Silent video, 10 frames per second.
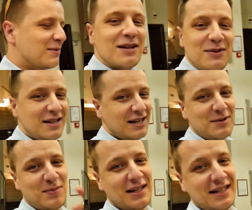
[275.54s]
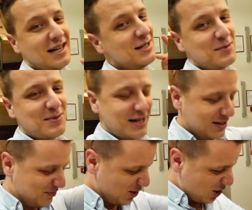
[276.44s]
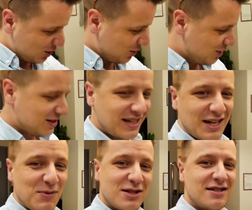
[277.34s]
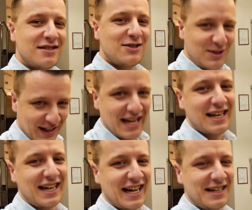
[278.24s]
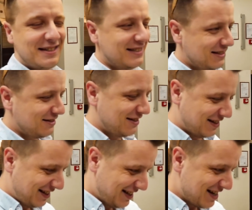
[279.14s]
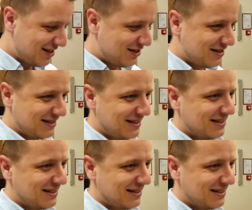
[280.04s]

I surprised them. Yes. And I was late again. Yes.